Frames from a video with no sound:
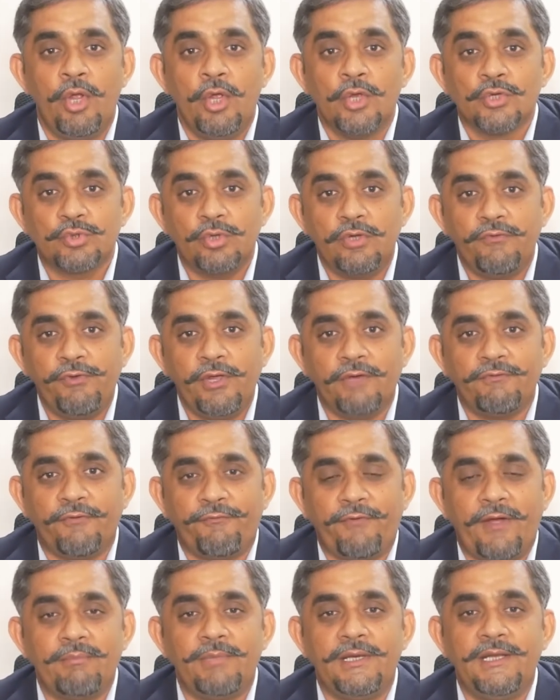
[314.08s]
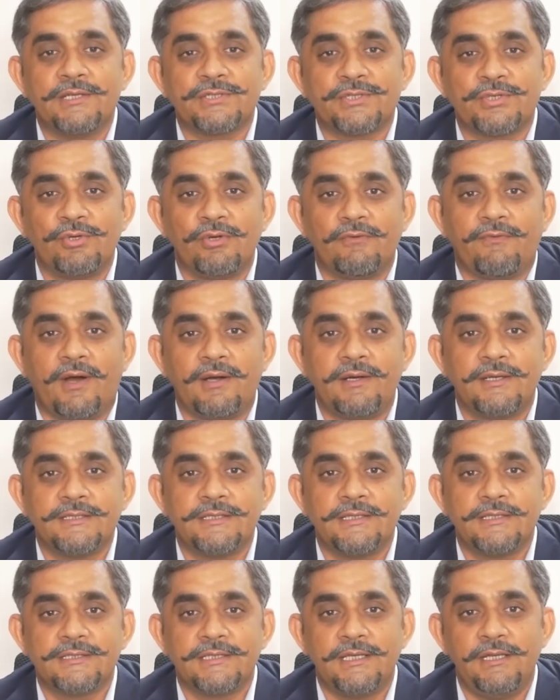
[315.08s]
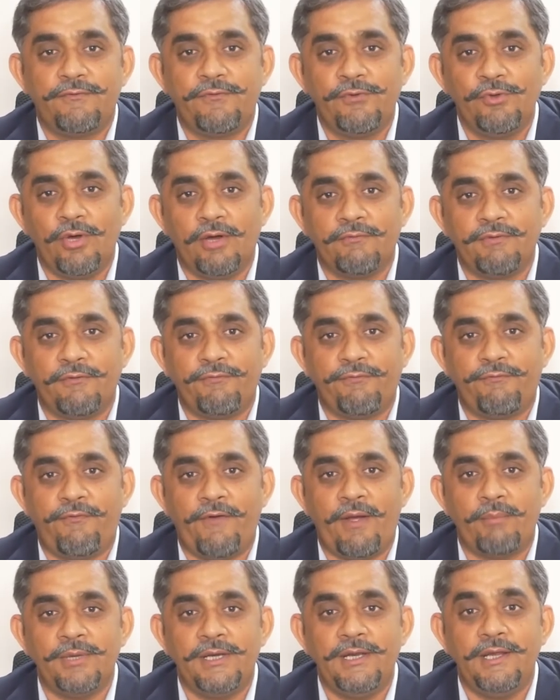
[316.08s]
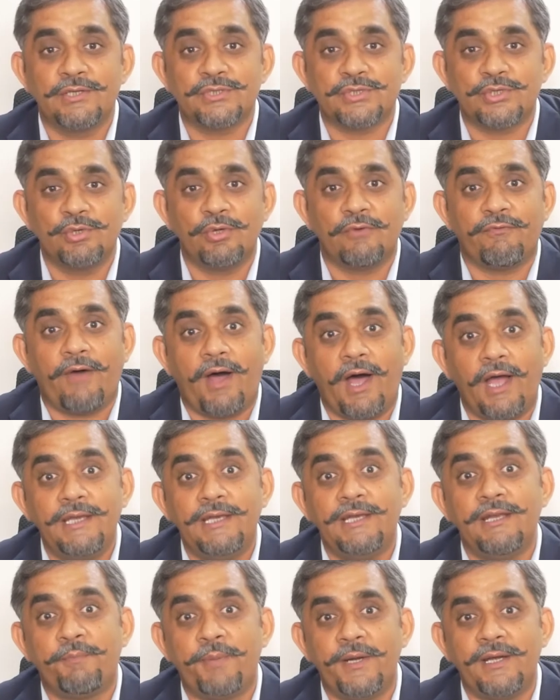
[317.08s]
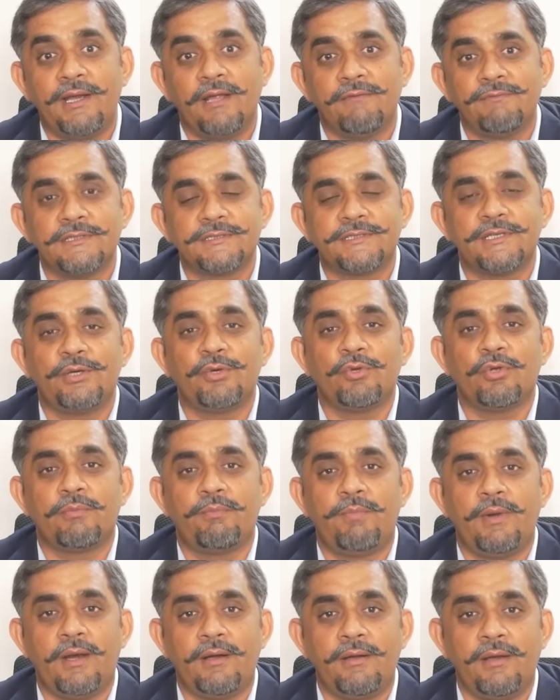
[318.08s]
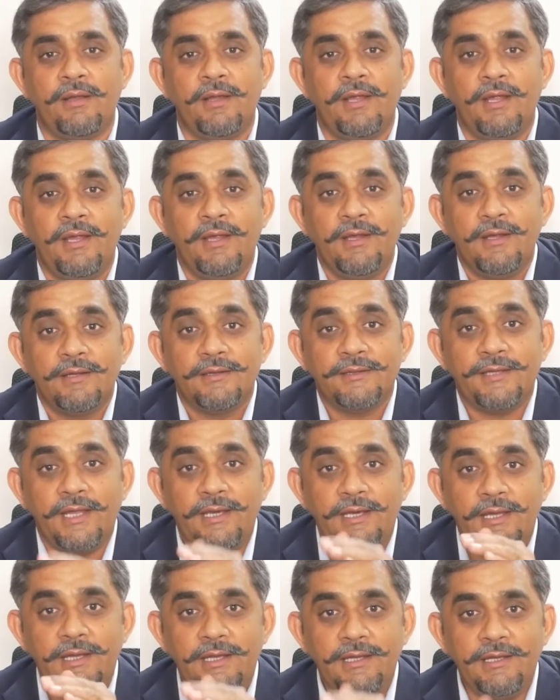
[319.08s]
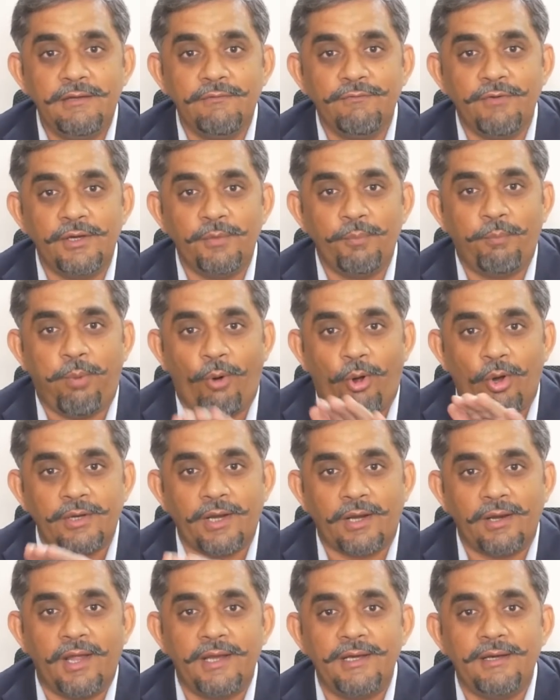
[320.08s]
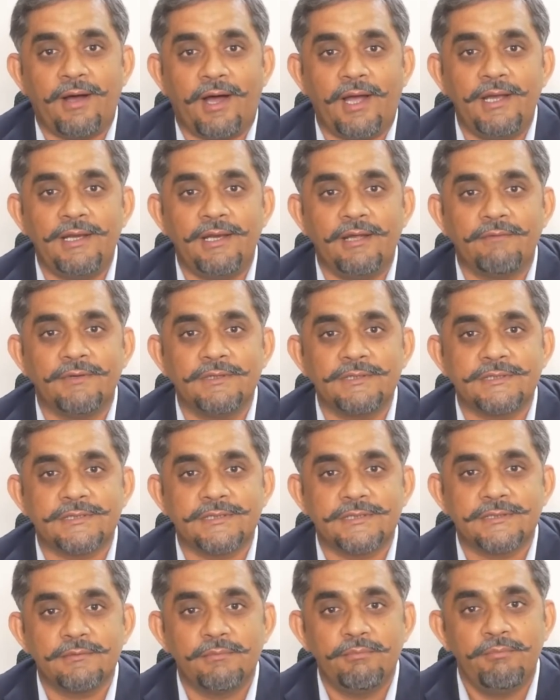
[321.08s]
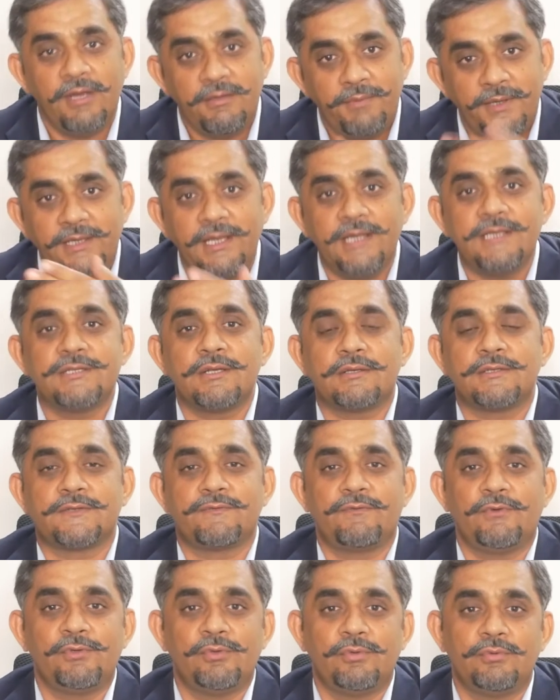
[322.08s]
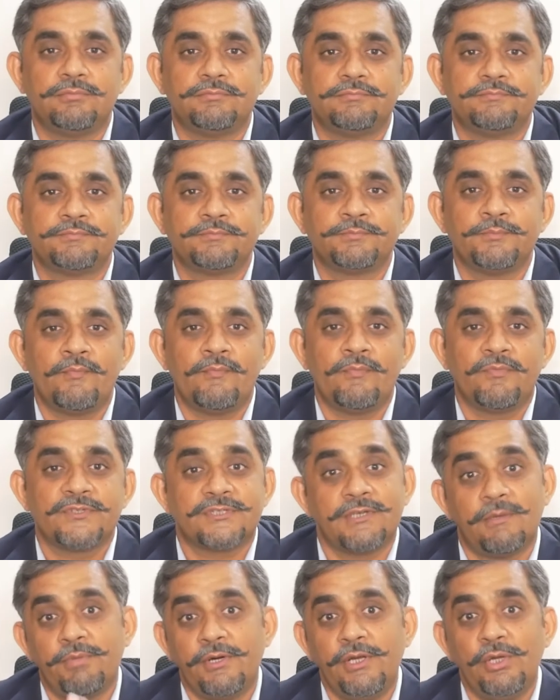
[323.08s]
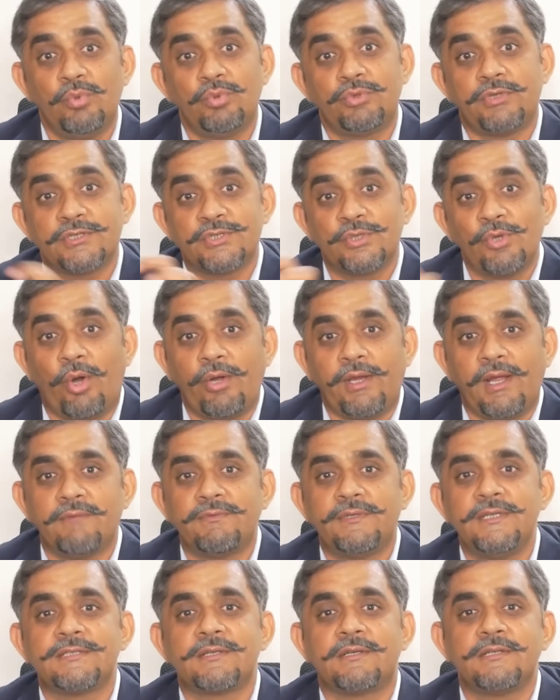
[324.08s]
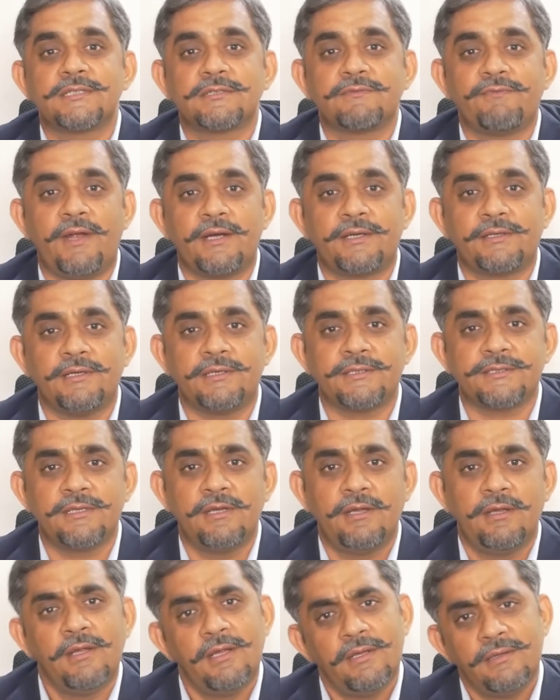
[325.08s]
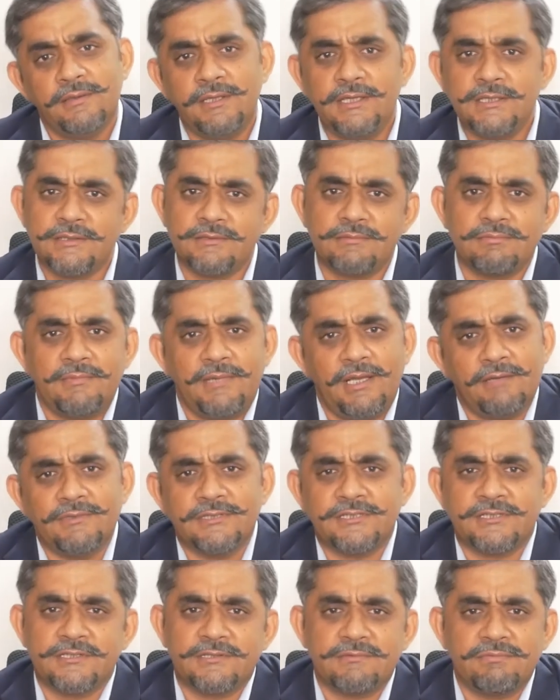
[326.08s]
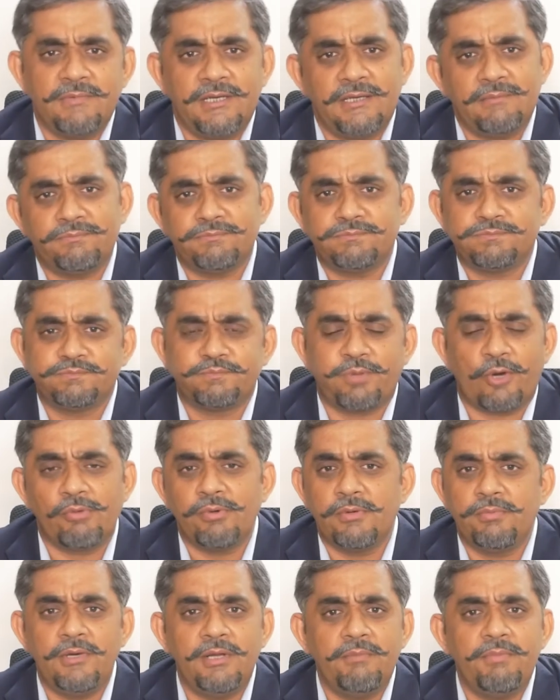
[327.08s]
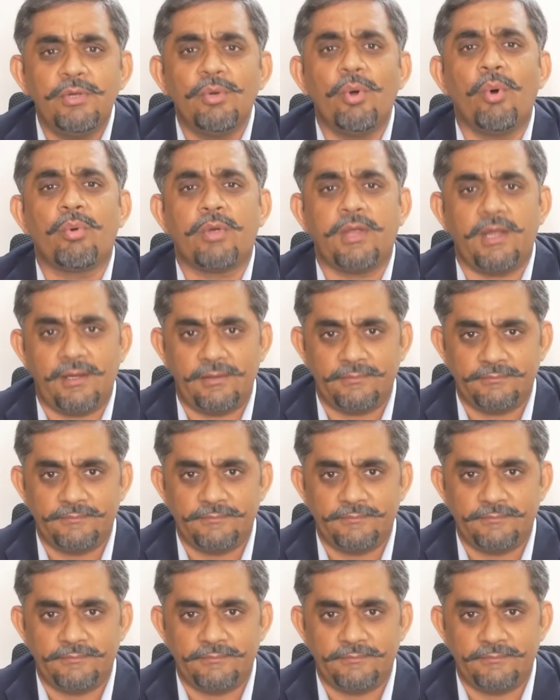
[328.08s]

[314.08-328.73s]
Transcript: So if you have a family history of heart disease, if you have a family history of high lipid levels in your blood, then even borderline high levels may be dangerous for you. Somebody who does not have these risk factors, these levels may probably be okay.